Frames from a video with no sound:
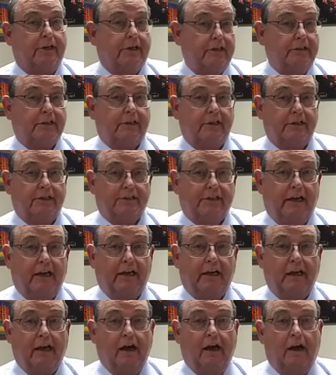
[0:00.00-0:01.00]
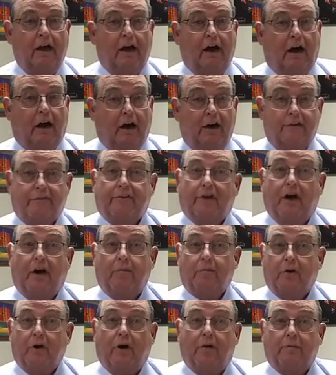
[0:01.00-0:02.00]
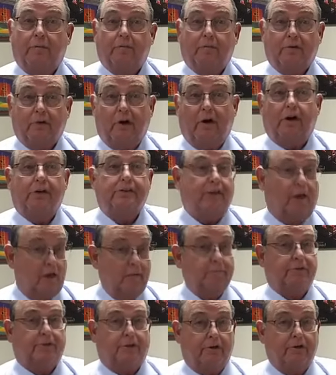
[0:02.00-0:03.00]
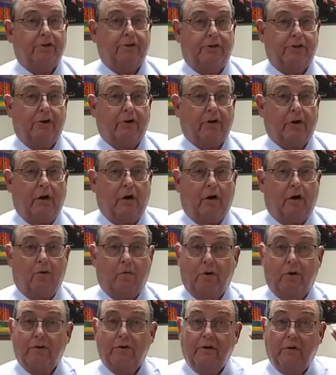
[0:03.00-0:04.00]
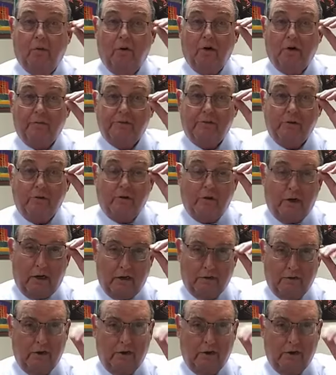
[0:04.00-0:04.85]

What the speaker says: He's going to say, I've got probable cause, I'm searching your car, whether you want him to or not.